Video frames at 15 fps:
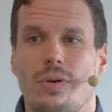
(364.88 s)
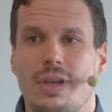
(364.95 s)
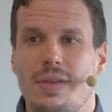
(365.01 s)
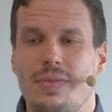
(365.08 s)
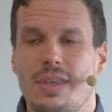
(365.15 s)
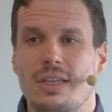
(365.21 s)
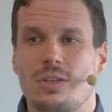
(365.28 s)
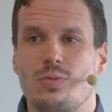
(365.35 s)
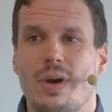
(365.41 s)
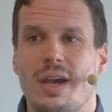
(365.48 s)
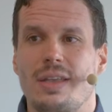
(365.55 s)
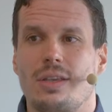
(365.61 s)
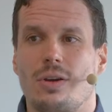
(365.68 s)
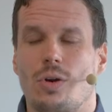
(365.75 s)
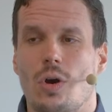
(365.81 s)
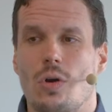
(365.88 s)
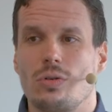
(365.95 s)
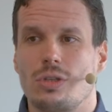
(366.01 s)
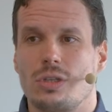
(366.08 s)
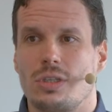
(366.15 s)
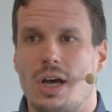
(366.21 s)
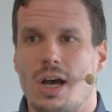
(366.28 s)
in this way, the growth
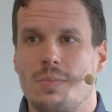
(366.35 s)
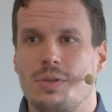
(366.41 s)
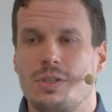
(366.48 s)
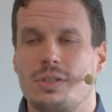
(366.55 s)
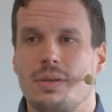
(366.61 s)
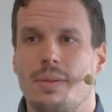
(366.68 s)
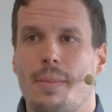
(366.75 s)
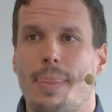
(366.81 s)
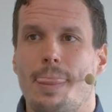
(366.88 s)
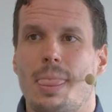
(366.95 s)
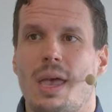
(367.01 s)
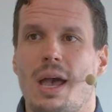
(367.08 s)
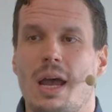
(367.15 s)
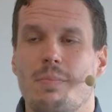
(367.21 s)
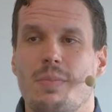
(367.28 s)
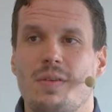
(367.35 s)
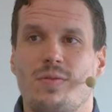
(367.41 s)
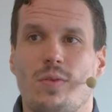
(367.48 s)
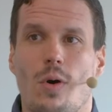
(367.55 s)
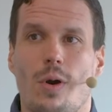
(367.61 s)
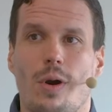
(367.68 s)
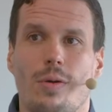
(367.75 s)
stops and
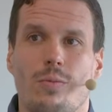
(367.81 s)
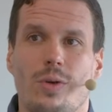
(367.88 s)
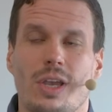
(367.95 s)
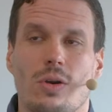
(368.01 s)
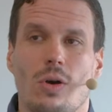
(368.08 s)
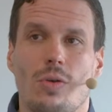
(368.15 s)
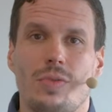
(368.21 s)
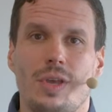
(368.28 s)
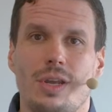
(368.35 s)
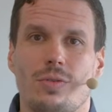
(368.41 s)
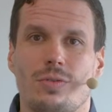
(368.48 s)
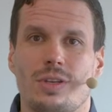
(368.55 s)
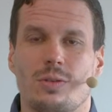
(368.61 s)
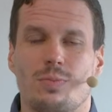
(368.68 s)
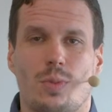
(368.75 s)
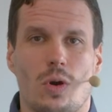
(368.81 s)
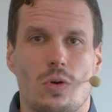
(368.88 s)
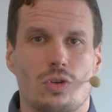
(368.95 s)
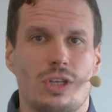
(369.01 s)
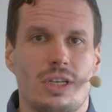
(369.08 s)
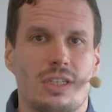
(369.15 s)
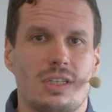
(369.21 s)
before we continue this
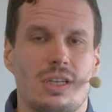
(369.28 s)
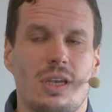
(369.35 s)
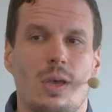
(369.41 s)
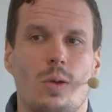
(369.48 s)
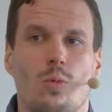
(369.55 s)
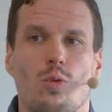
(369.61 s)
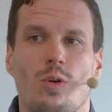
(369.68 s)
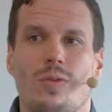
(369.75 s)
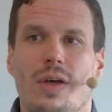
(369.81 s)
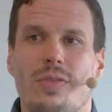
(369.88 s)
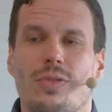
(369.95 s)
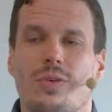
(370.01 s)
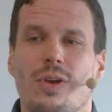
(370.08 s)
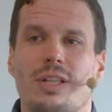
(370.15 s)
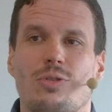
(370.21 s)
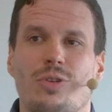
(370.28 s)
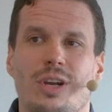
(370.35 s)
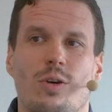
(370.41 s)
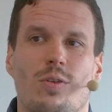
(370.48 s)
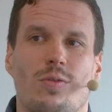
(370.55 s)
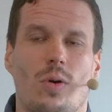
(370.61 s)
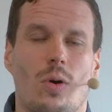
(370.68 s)
process, we want to get rid
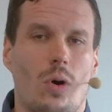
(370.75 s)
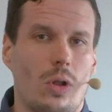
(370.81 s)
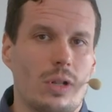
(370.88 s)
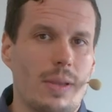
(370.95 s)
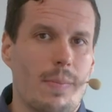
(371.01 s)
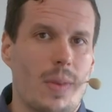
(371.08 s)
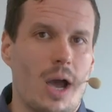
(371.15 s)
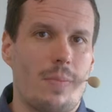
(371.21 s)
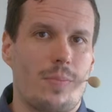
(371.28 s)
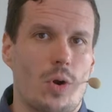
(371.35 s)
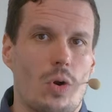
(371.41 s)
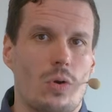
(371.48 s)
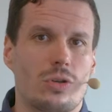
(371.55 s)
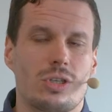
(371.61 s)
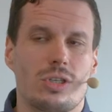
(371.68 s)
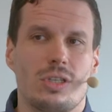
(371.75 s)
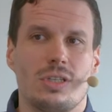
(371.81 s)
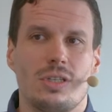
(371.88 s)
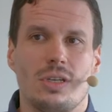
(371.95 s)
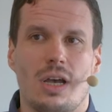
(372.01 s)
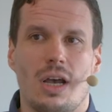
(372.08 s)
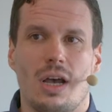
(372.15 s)
of all the byproducts
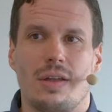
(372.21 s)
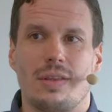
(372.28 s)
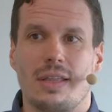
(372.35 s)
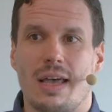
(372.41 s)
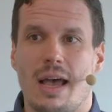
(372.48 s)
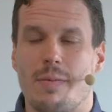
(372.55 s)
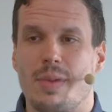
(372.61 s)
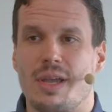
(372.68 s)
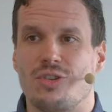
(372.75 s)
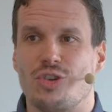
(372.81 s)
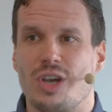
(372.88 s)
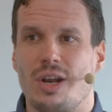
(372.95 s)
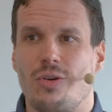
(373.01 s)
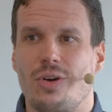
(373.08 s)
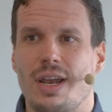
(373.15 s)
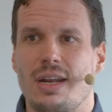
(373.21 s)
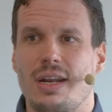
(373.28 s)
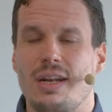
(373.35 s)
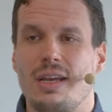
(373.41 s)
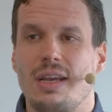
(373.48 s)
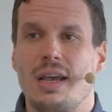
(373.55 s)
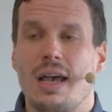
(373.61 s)
uh, that have been
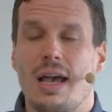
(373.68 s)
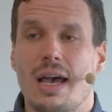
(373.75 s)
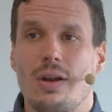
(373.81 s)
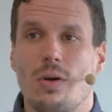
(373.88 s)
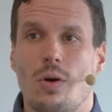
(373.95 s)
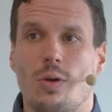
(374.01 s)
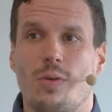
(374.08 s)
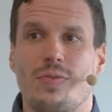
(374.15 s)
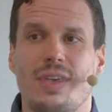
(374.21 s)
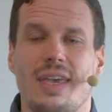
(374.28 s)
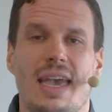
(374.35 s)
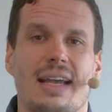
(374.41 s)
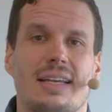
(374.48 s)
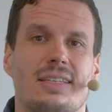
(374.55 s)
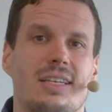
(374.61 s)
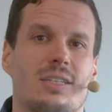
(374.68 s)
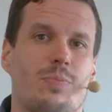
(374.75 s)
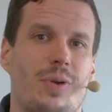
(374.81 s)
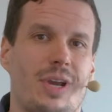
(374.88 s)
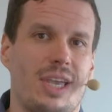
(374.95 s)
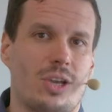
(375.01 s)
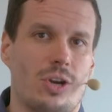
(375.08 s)
generated and all of the excess
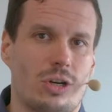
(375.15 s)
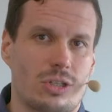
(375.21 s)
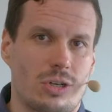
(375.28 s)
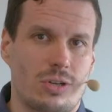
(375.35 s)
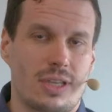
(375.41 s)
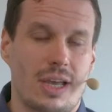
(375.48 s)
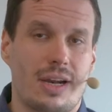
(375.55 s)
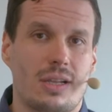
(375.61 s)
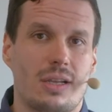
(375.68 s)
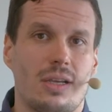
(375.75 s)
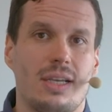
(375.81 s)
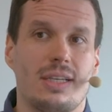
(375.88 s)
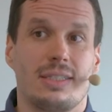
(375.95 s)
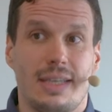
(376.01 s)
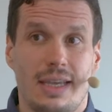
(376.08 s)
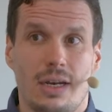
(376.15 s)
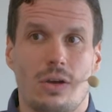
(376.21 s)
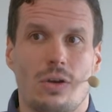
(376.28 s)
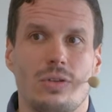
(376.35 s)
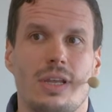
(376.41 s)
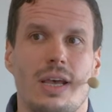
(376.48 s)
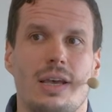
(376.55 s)
precursor that is still
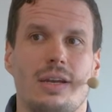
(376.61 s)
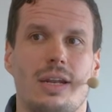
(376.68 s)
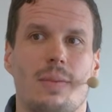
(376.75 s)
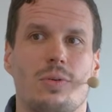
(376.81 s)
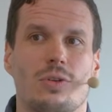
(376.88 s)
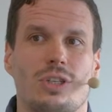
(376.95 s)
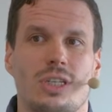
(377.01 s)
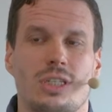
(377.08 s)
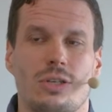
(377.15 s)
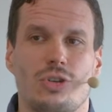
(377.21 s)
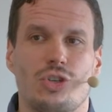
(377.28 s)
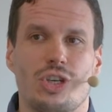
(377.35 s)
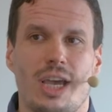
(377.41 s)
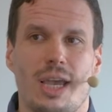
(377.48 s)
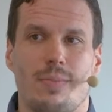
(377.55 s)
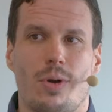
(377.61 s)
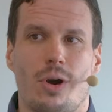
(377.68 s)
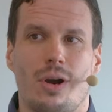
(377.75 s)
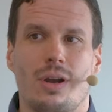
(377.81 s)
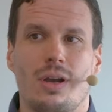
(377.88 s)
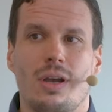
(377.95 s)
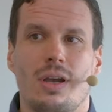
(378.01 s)
on the deposition
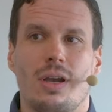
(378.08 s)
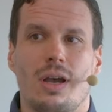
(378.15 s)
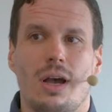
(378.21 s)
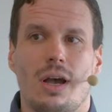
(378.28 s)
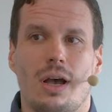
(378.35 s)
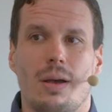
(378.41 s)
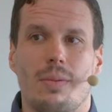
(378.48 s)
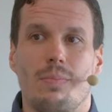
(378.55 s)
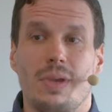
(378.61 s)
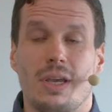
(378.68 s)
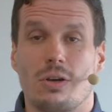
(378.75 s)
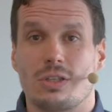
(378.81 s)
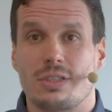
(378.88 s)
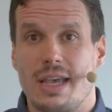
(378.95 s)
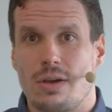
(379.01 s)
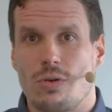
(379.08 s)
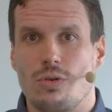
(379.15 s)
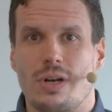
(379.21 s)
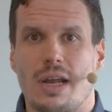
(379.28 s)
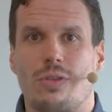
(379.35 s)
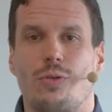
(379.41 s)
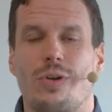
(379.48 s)
chamber uh, because they could
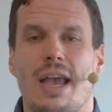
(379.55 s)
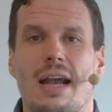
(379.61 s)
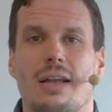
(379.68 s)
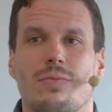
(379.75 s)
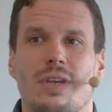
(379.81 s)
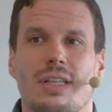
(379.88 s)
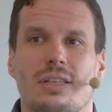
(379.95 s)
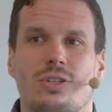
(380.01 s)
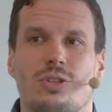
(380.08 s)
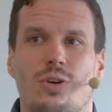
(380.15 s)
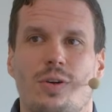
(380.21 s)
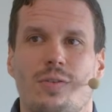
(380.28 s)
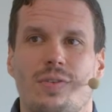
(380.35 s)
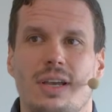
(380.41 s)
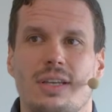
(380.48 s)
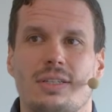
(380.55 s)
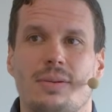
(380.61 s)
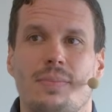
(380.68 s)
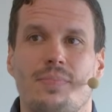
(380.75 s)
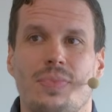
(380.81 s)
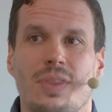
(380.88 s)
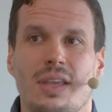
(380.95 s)
not react with the surface.
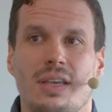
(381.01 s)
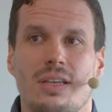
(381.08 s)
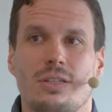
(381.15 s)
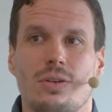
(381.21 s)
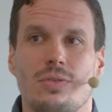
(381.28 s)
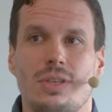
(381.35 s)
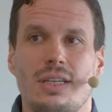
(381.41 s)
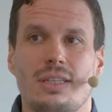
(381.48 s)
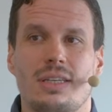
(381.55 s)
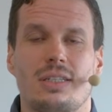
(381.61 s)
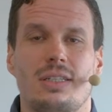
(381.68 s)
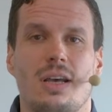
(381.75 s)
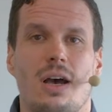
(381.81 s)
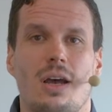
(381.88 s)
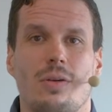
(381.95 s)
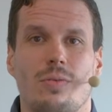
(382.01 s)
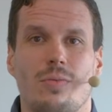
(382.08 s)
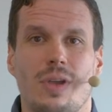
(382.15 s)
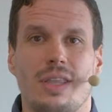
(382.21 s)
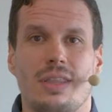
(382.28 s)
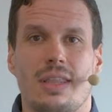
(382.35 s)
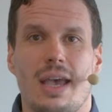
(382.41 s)
So this is done
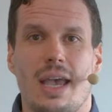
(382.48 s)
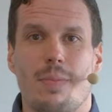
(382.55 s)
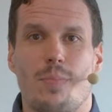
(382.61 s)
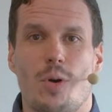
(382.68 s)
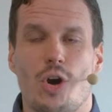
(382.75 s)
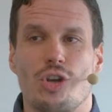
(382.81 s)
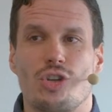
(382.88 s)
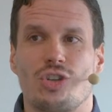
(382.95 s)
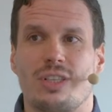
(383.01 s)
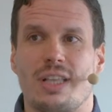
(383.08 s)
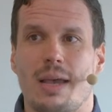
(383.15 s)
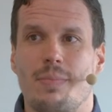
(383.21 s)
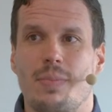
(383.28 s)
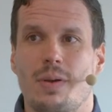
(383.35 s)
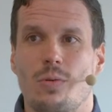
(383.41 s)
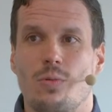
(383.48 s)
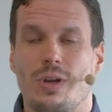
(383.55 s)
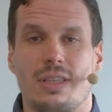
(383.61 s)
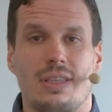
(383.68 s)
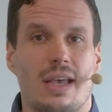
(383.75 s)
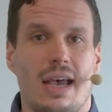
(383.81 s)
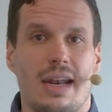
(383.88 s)
with a purge step with
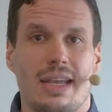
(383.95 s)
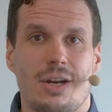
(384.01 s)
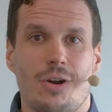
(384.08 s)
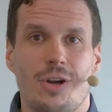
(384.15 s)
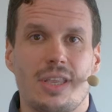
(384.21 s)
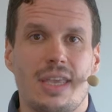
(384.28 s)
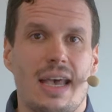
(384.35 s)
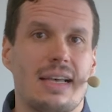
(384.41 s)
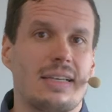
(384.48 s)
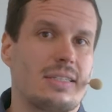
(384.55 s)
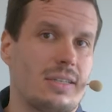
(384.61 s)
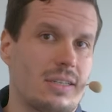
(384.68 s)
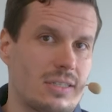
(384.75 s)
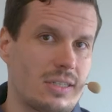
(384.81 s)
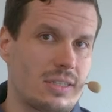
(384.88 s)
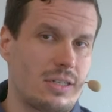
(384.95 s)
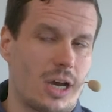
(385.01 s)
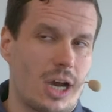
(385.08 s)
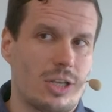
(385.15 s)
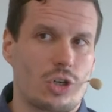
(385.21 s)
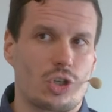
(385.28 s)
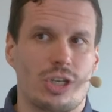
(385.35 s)
an inert gas such as
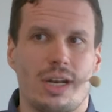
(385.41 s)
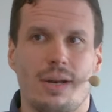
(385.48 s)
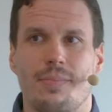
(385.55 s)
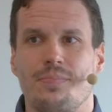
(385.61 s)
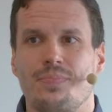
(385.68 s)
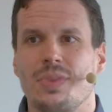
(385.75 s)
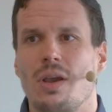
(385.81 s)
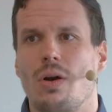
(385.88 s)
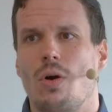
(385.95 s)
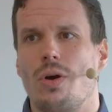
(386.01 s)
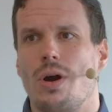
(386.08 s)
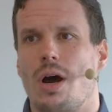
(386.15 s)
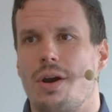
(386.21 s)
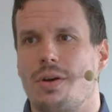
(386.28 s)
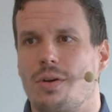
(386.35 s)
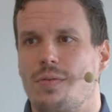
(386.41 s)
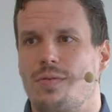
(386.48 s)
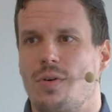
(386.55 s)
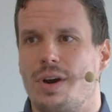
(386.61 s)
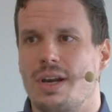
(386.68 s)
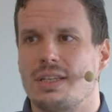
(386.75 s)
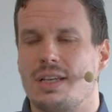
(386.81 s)
nitrogen or argon,
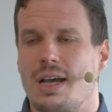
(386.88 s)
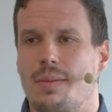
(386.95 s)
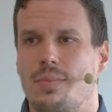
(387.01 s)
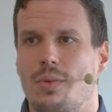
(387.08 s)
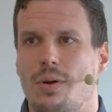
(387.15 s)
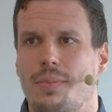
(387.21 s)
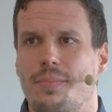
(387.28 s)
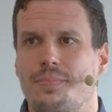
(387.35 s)
for example.